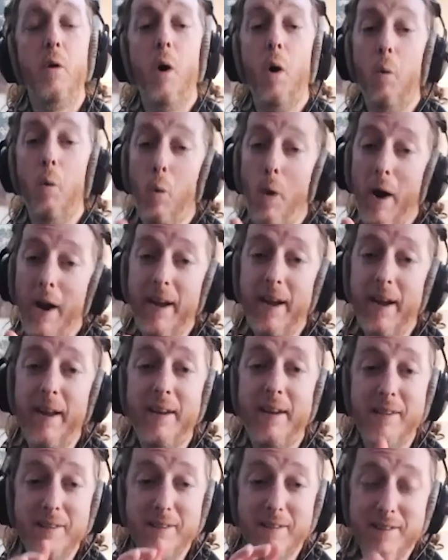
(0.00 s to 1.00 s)
And, and
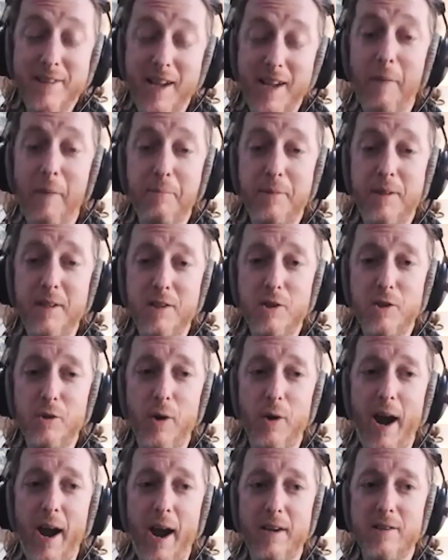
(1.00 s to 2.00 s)
wait, and he stopped in
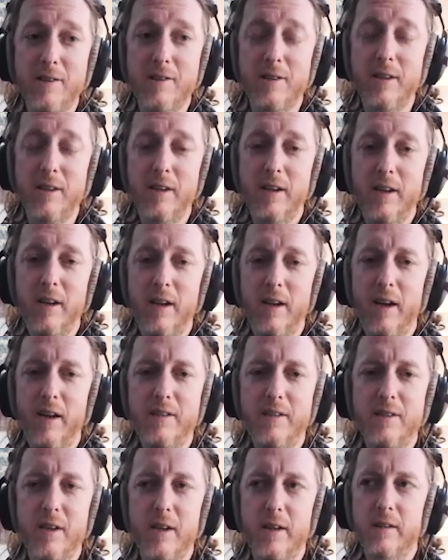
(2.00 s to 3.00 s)
his tracks
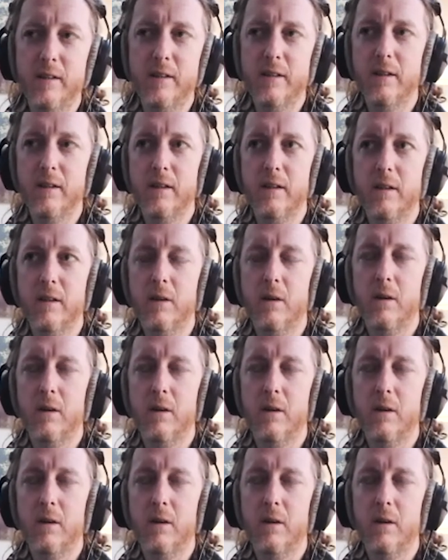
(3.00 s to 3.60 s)
and he said,